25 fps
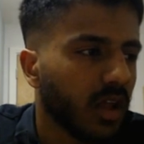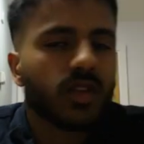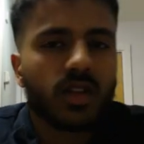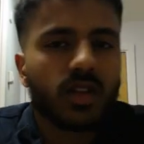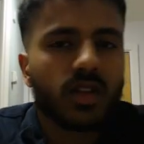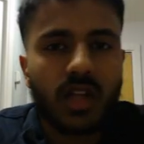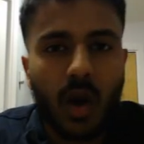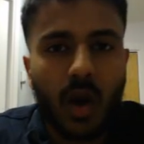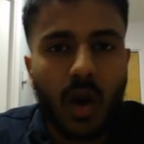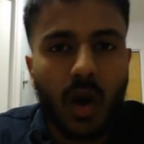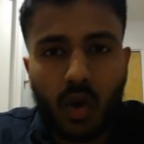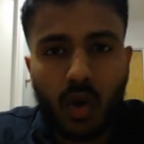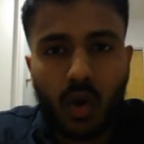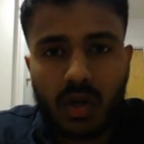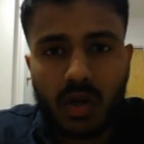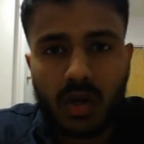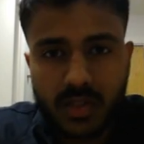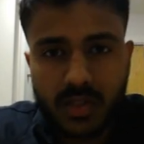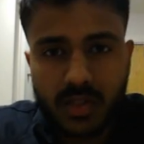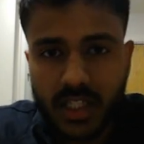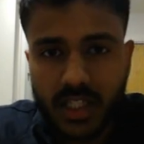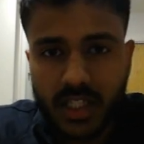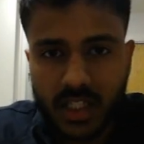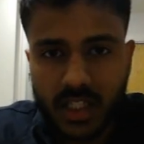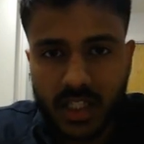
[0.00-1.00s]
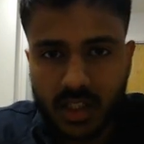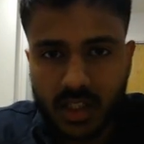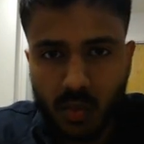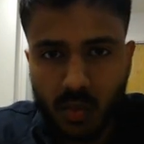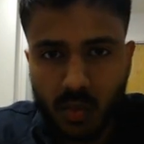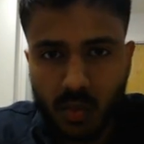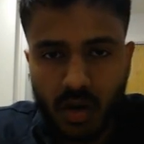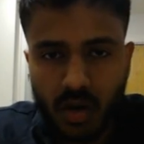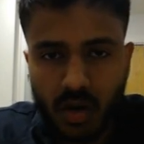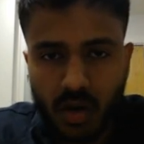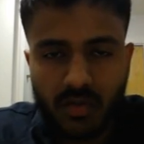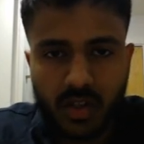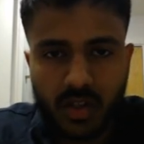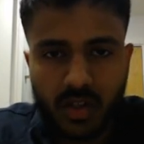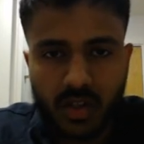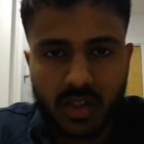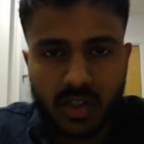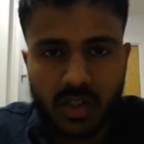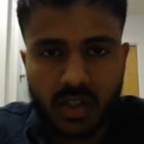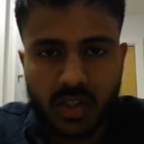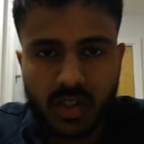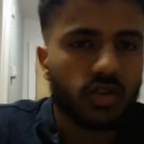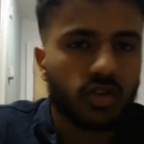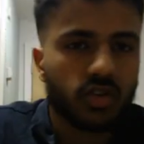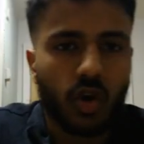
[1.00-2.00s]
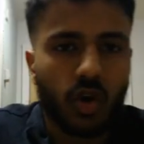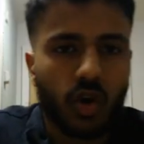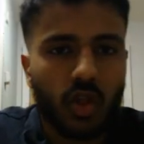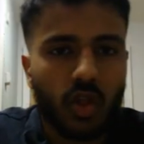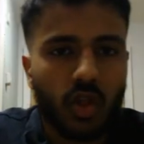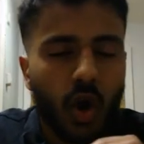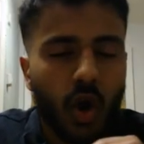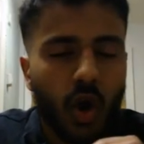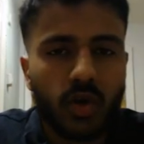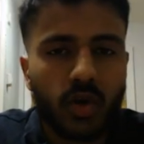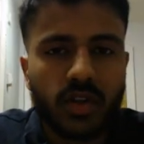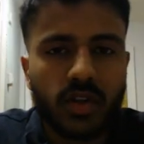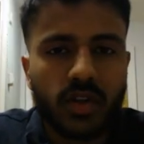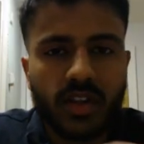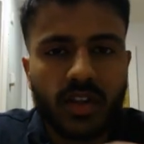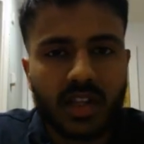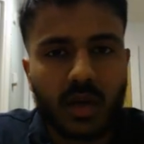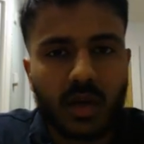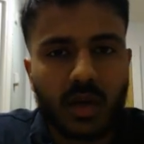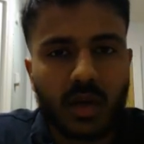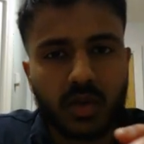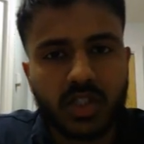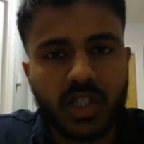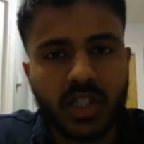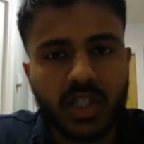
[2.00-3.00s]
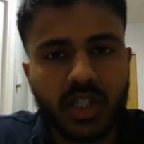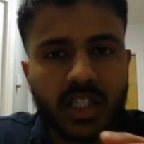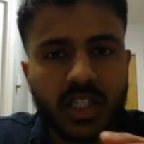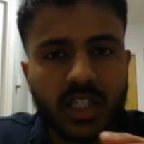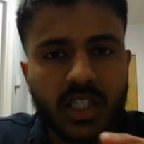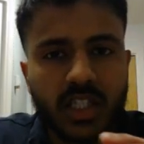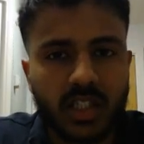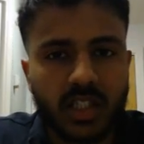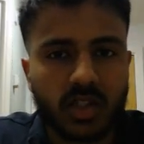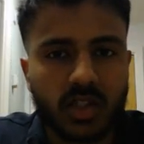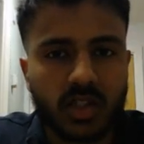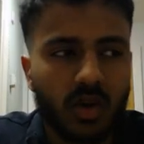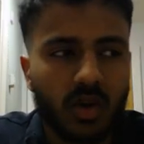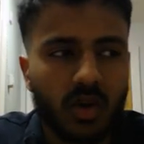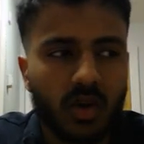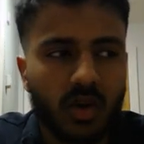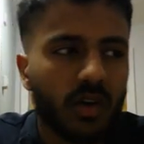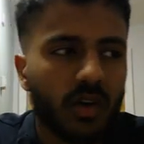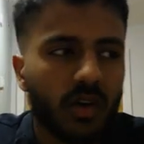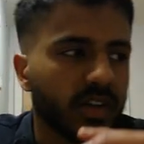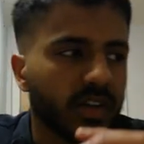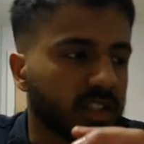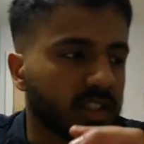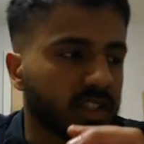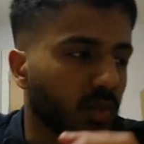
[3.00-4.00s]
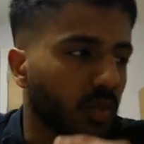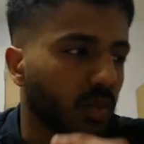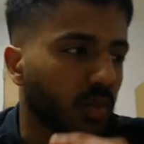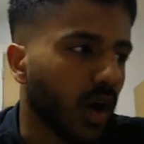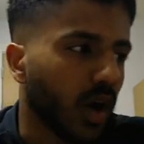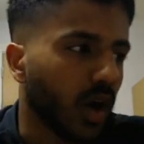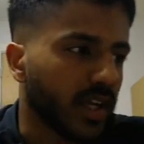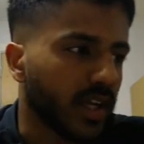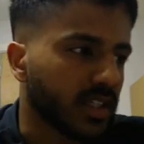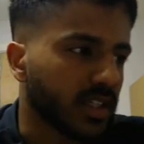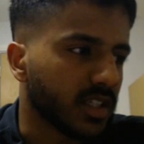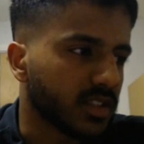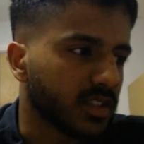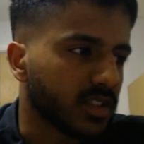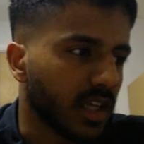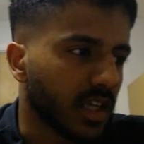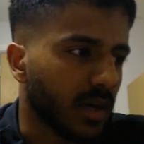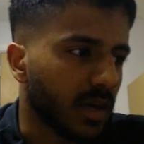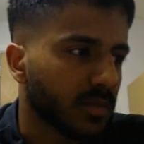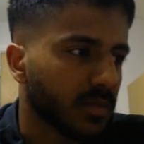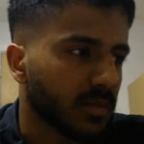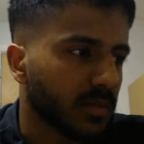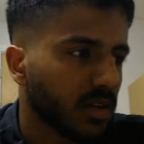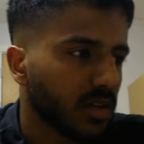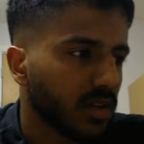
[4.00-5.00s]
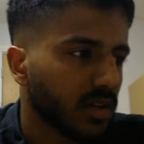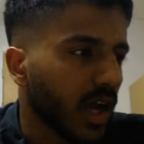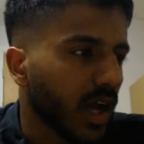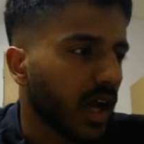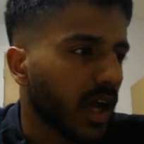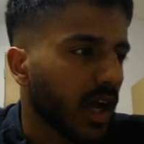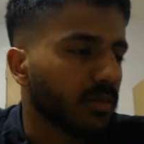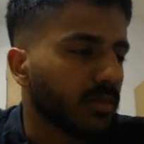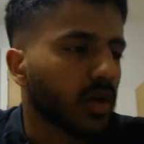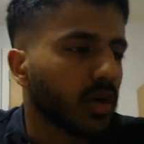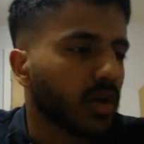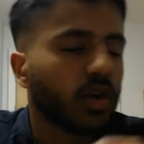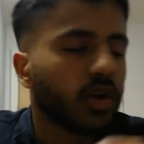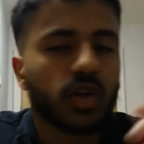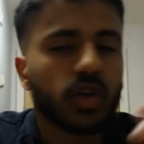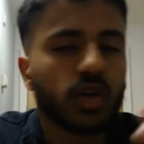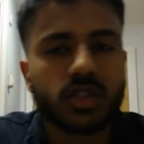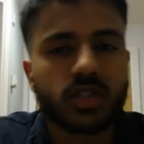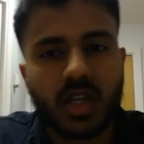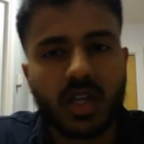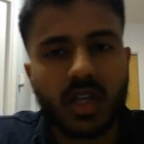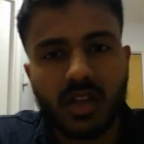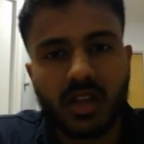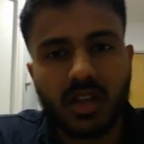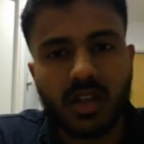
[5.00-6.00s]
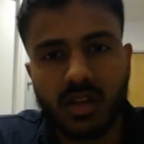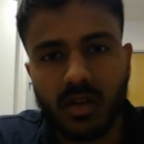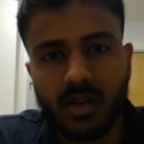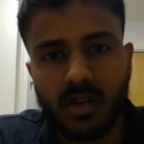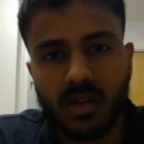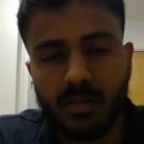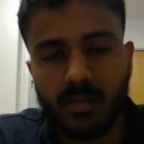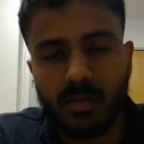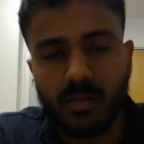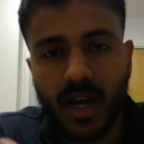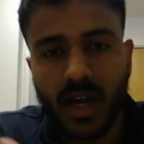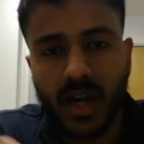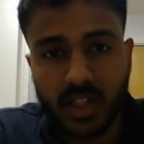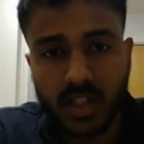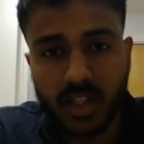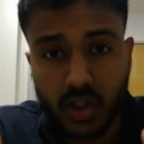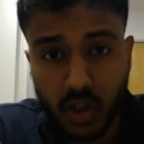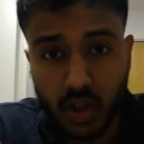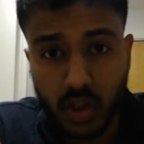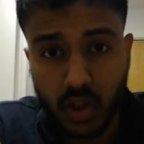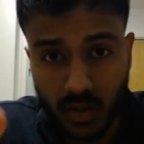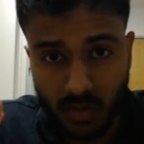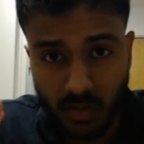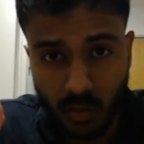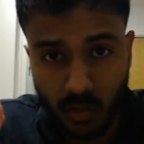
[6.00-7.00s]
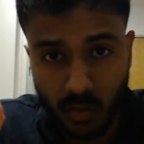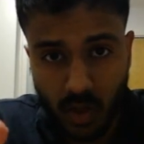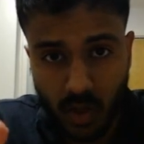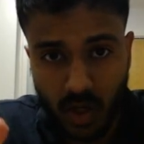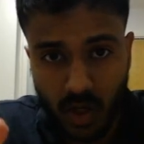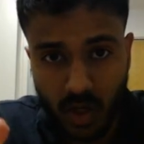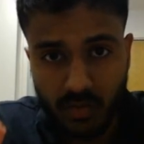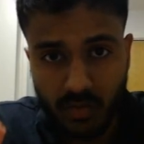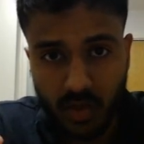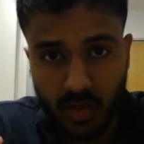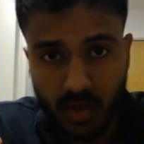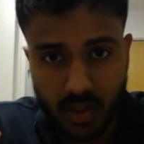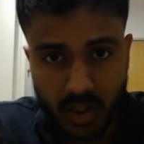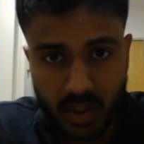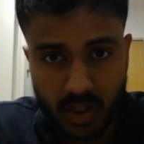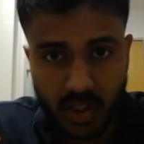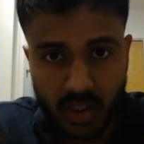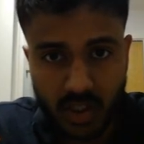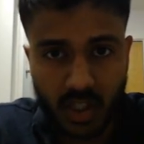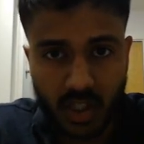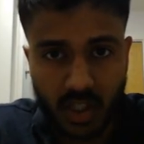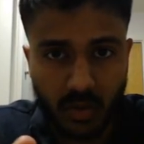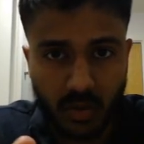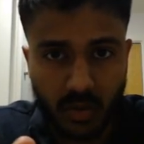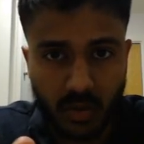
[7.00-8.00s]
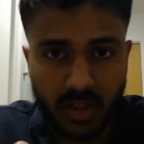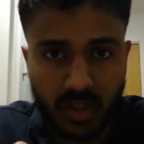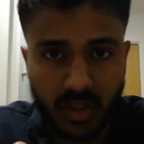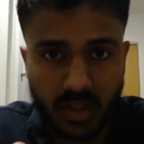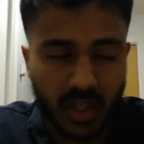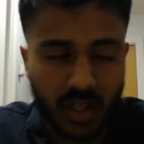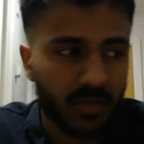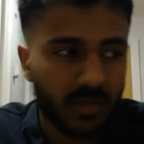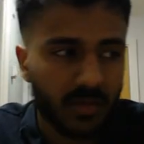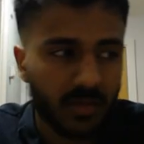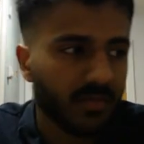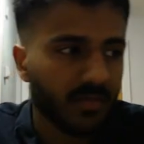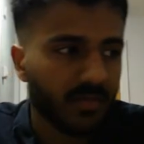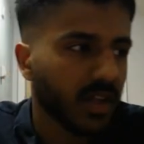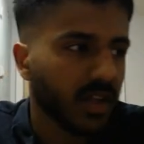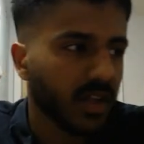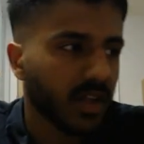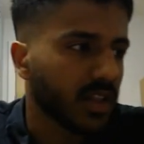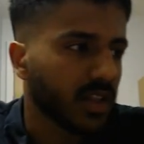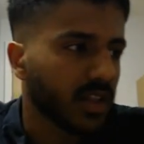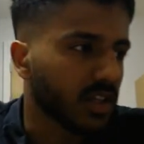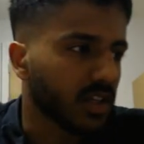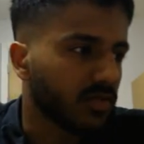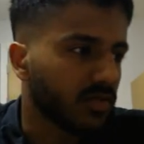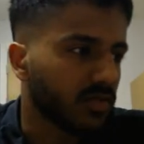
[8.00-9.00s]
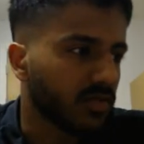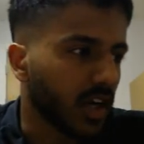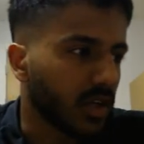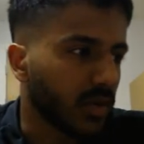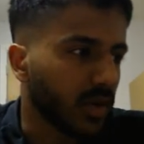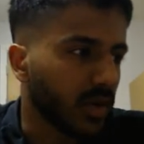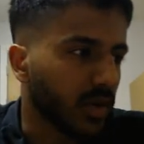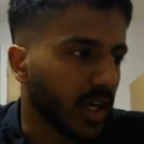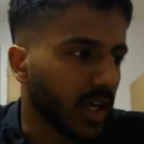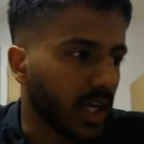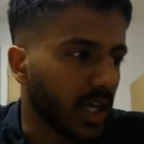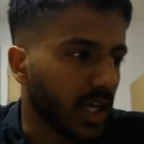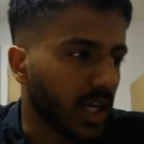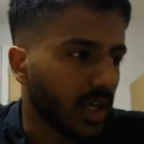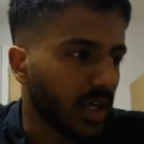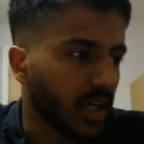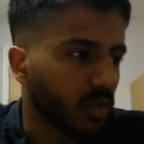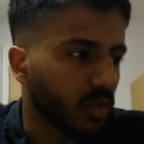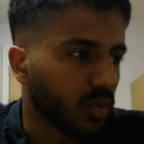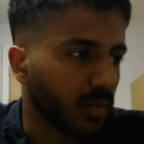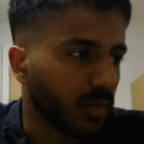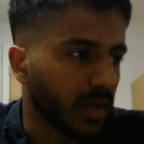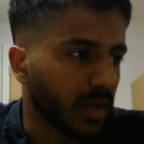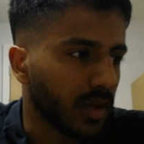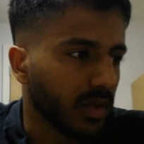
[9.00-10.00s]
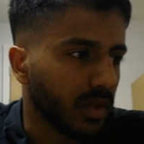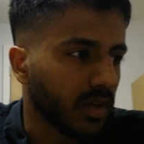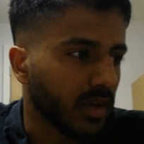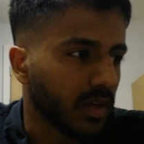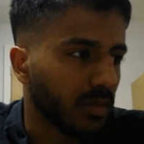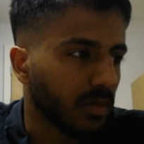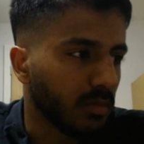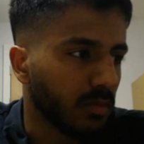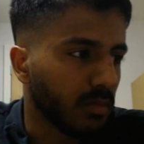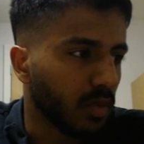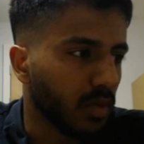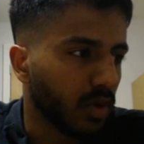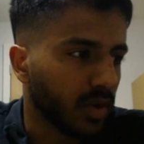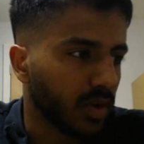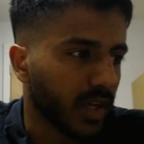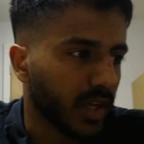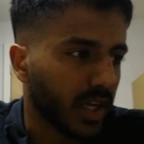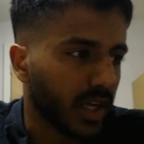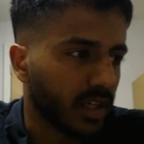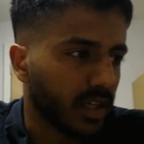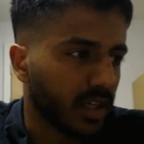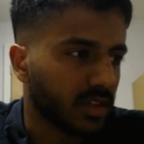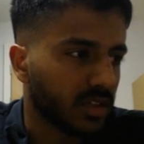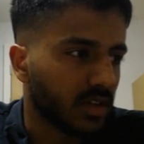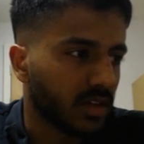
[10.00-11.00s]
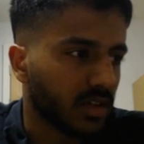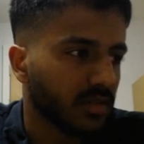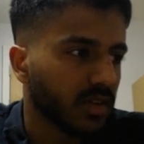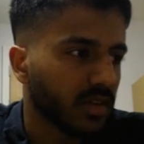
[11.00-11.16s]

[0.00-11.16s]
Now all I'm changing is the work function, so the only thing that will change in this graph is the y-intercept. And because the magnitude of the work function is increasing, this value here will be more negative.